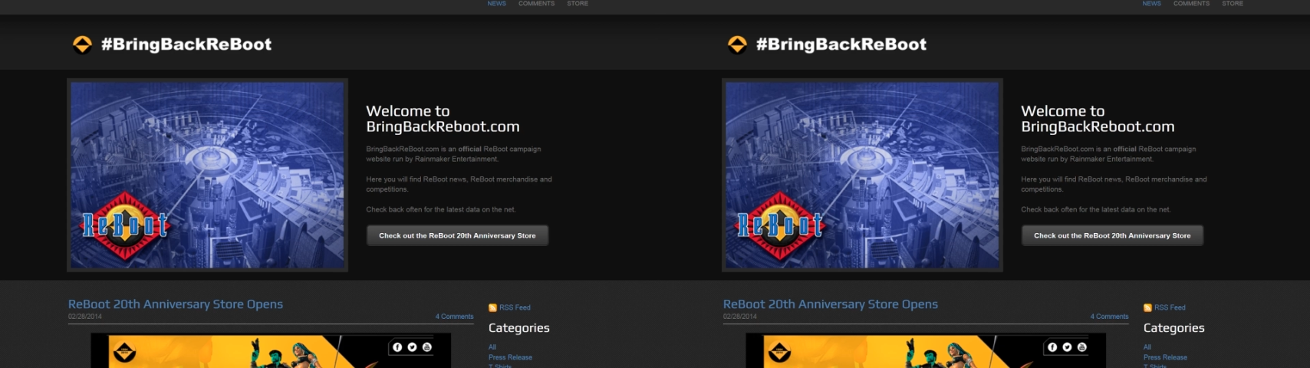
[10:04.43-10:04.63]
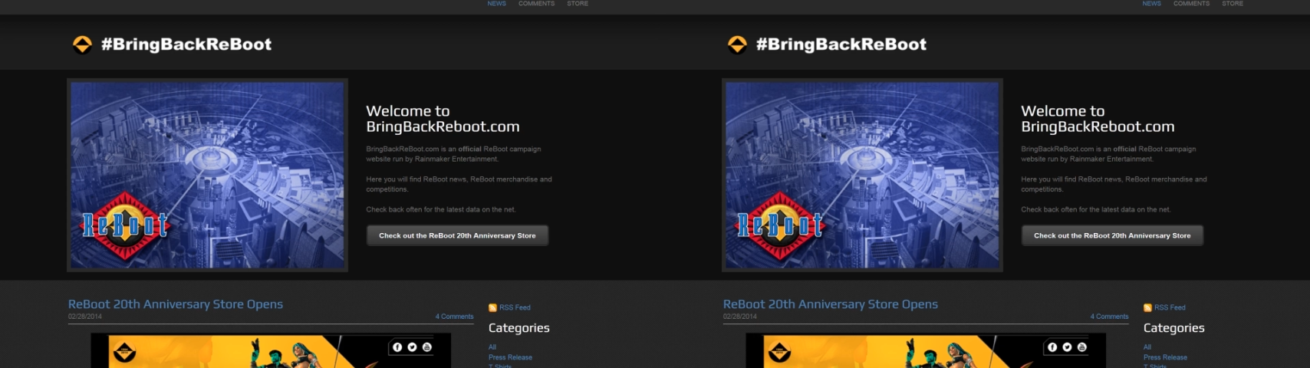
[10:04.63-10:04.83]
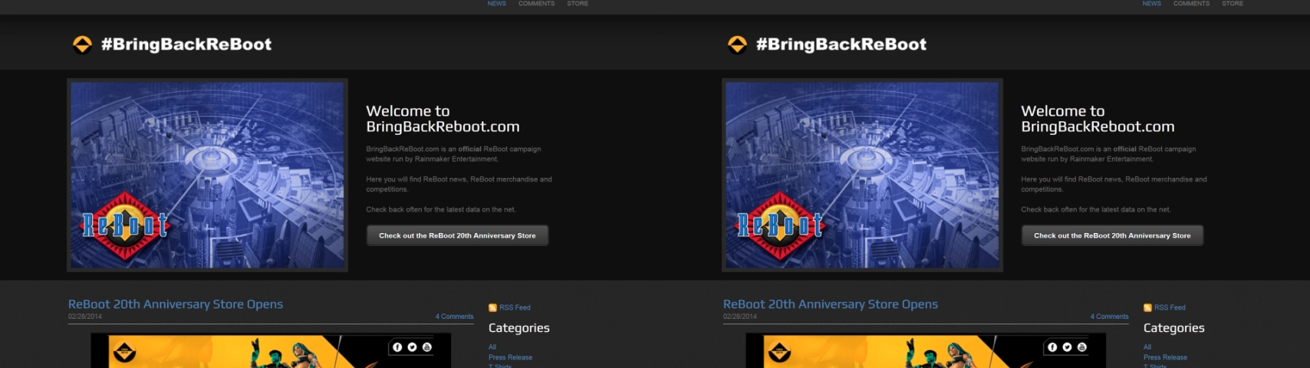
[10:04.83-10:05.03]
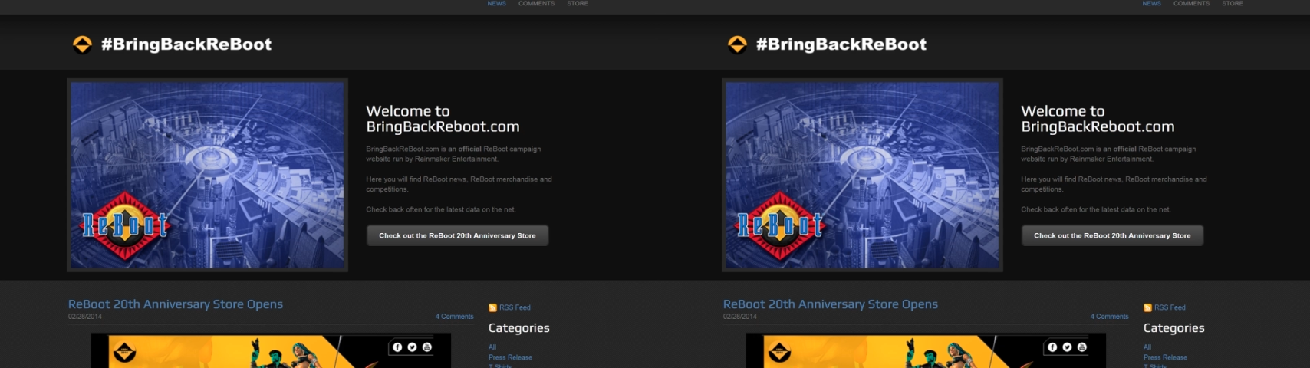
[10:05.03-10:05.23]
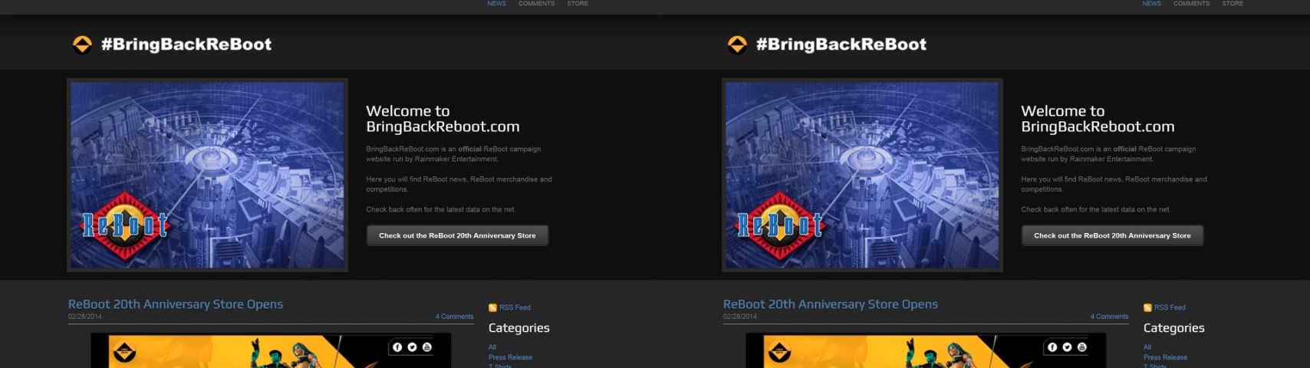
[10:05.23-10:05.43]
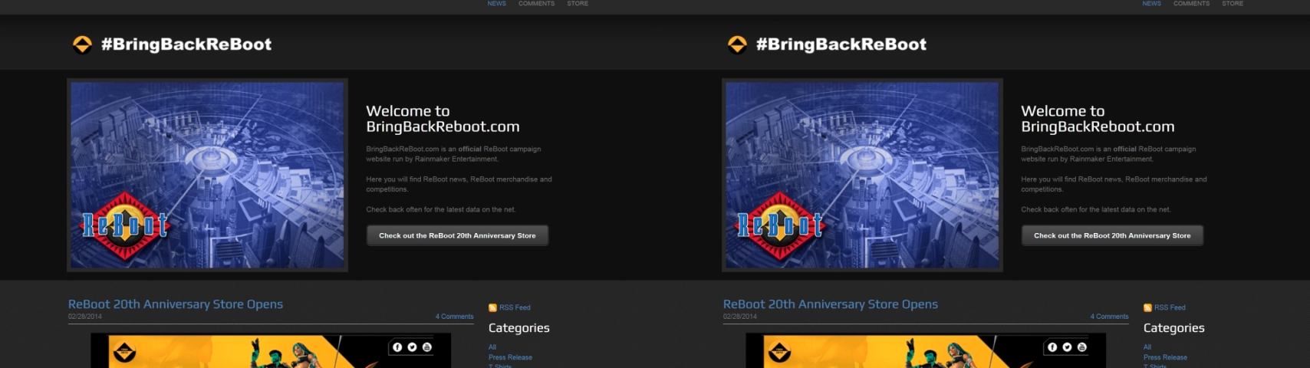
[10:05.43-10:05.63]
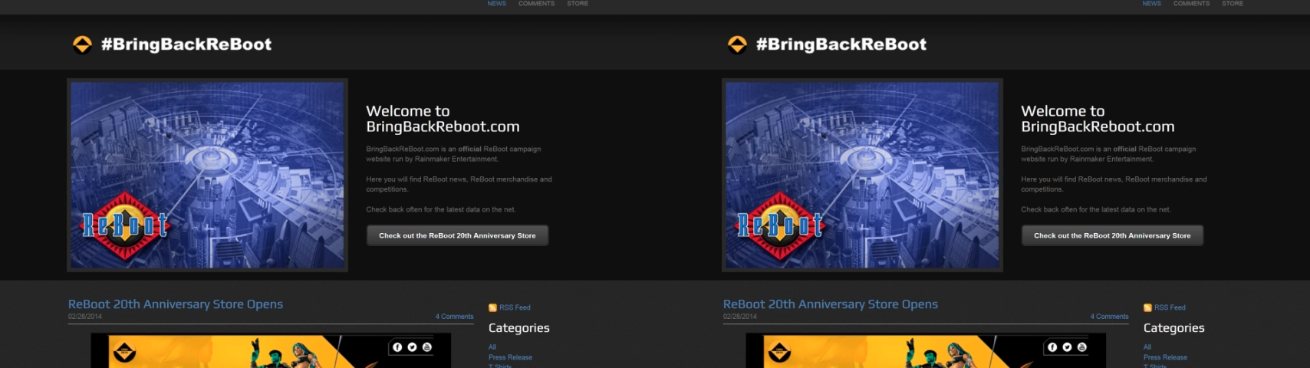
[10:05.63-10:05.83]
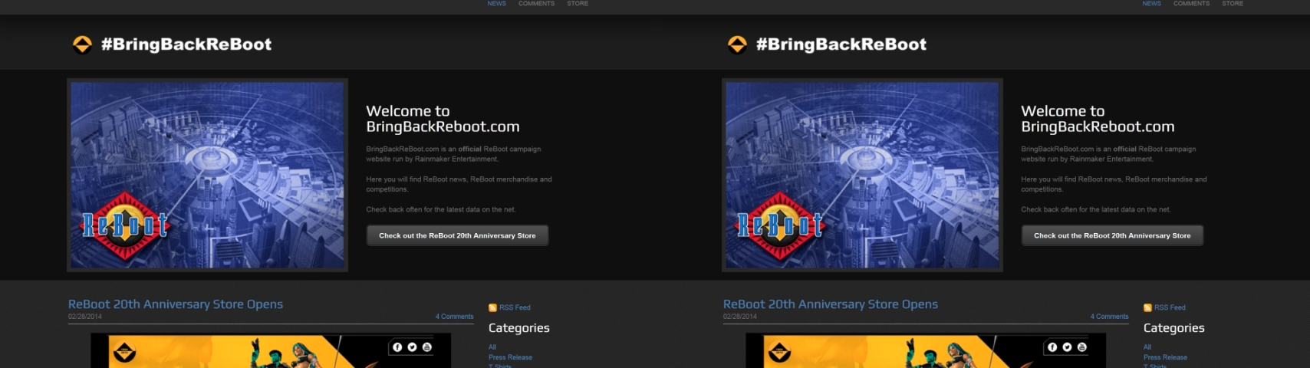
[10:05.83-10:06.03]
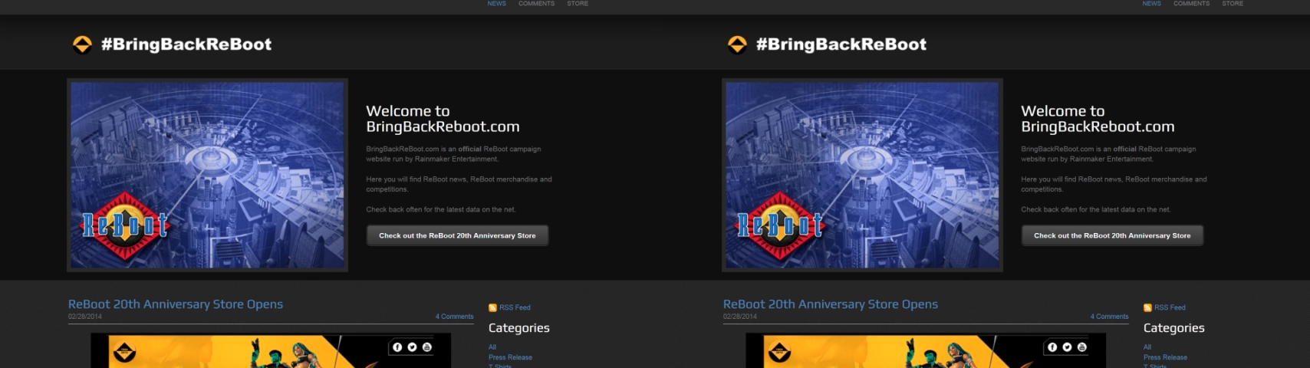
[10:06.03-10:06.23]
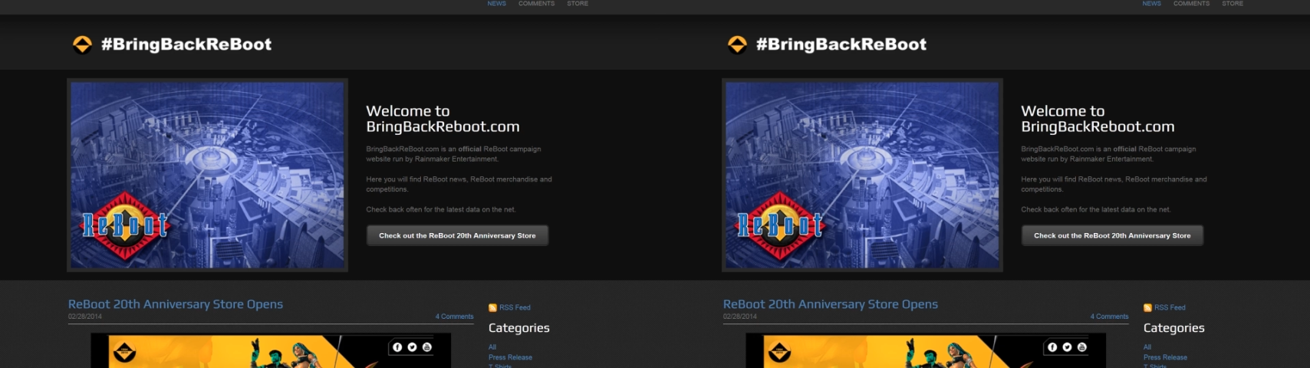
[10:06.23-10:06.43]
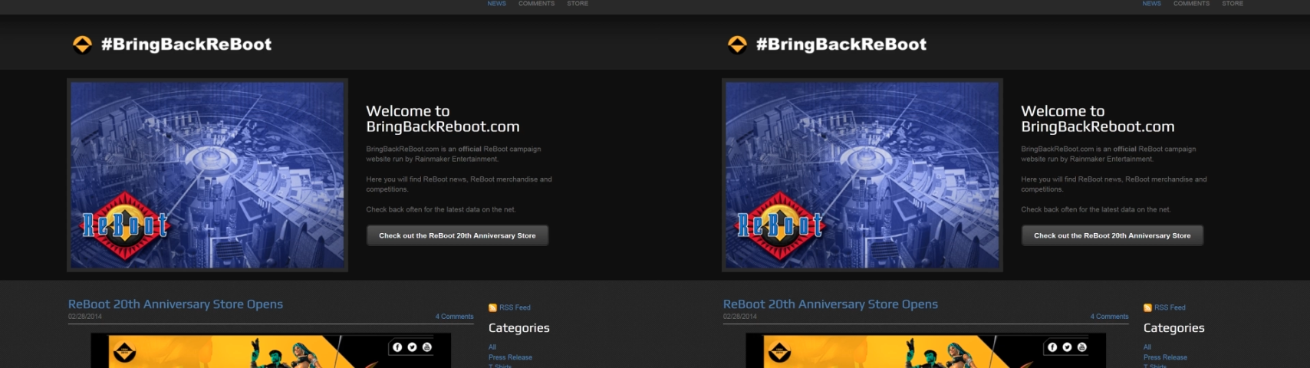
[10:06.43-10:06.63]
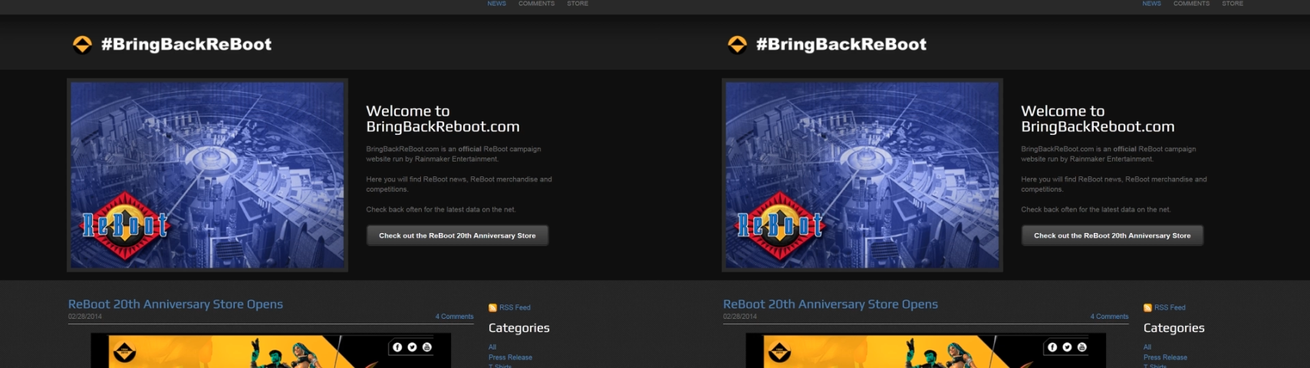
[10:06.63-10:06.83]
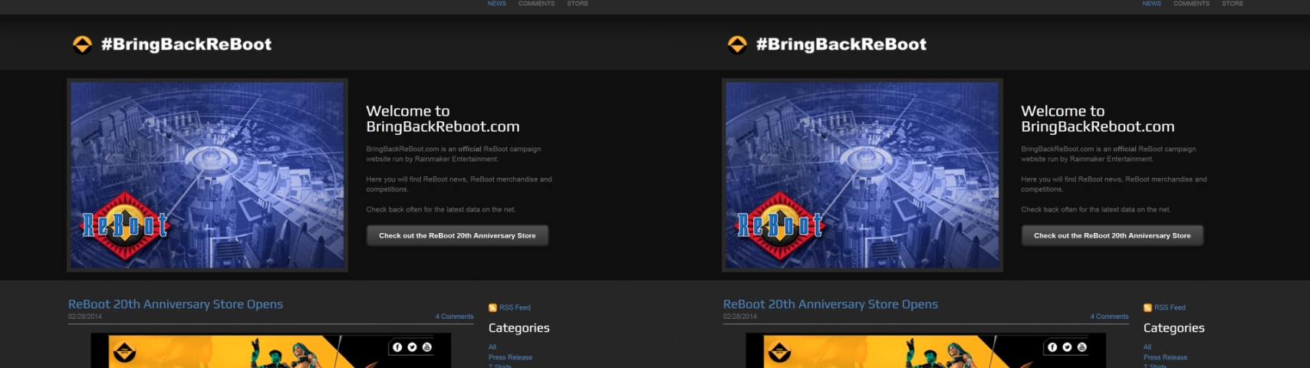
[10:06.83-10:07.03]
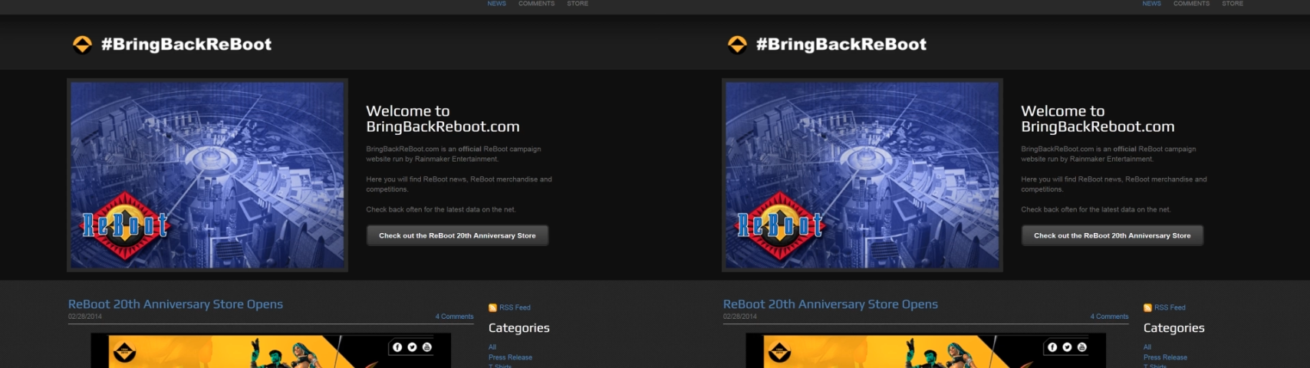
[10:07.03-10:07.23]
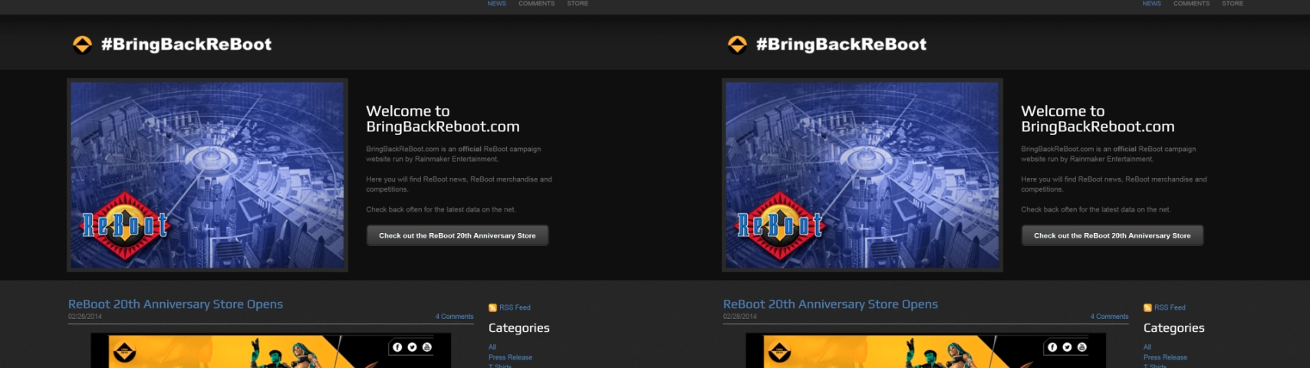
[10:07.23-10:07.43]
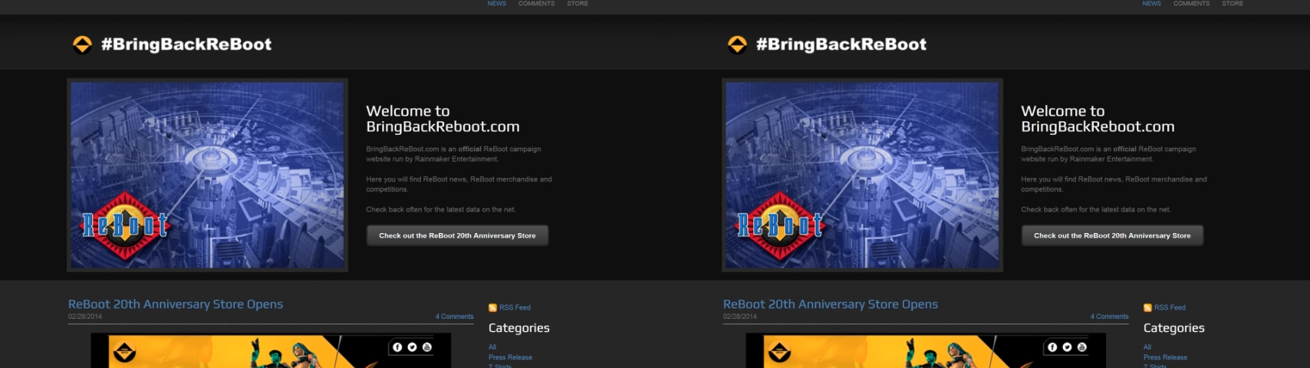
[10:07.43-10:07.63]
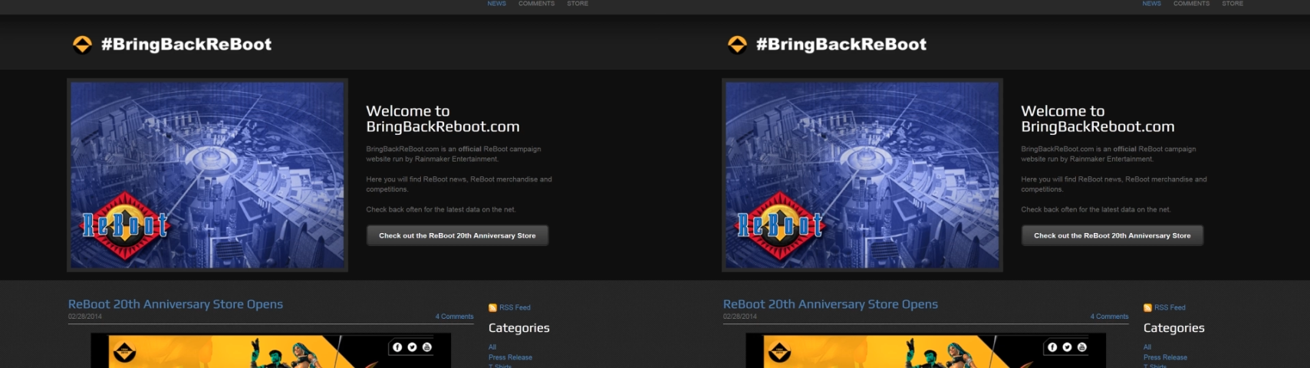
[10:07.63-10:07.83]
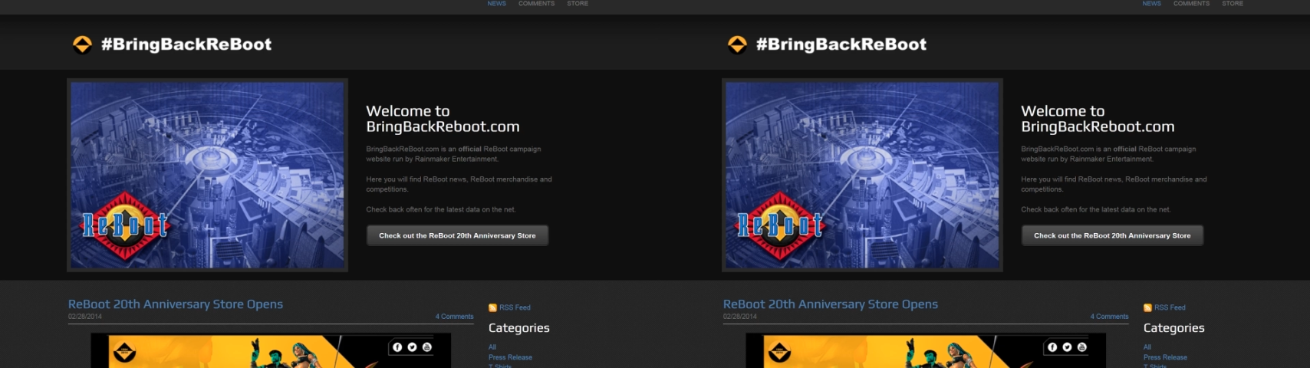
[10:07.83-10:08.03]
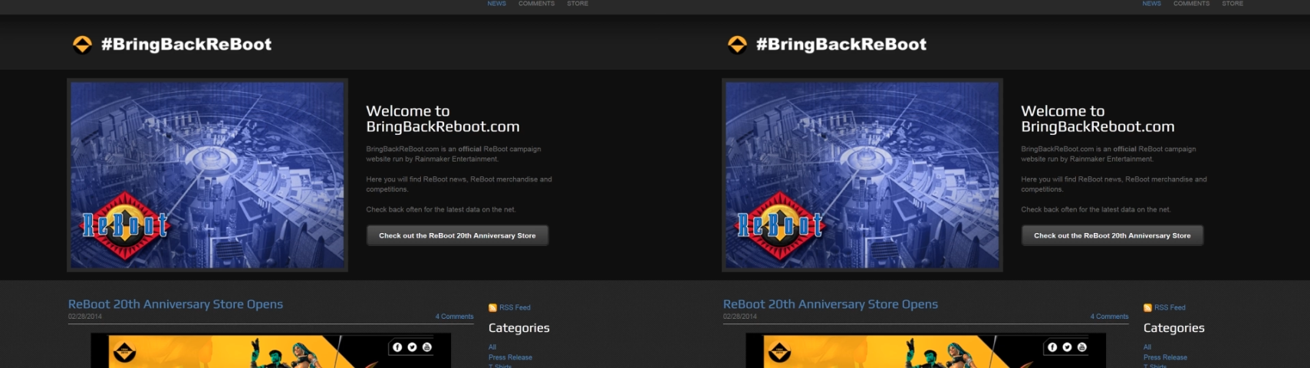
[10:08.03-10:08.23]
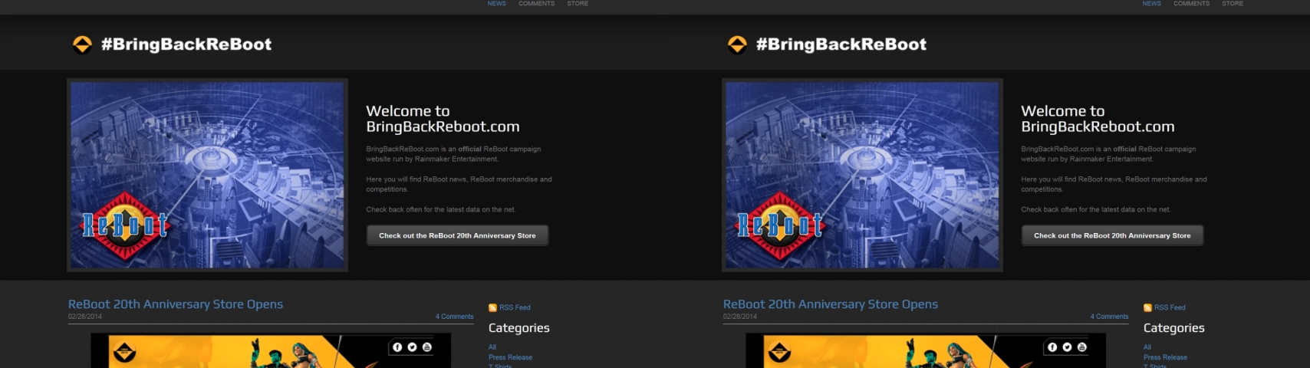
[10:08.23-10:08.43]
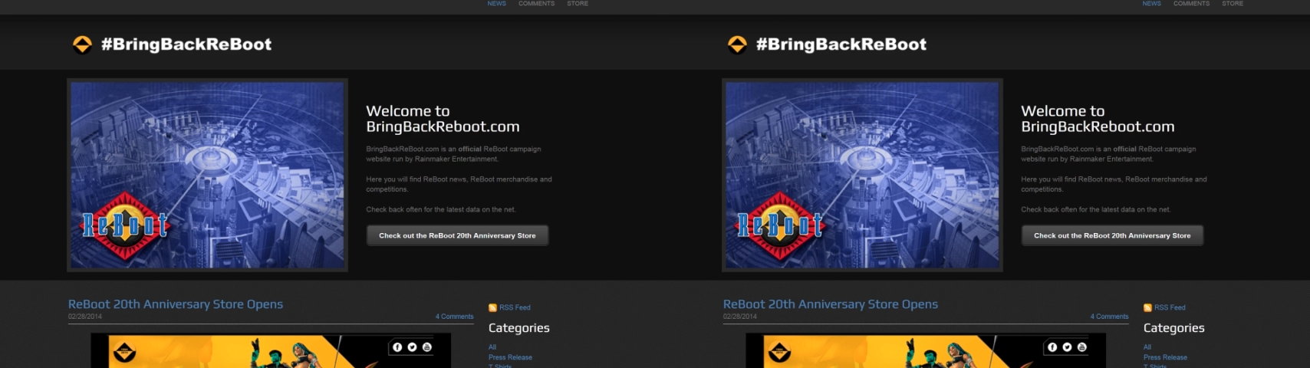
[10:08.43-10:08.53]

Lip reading: No face is visible, so there are no lips to read.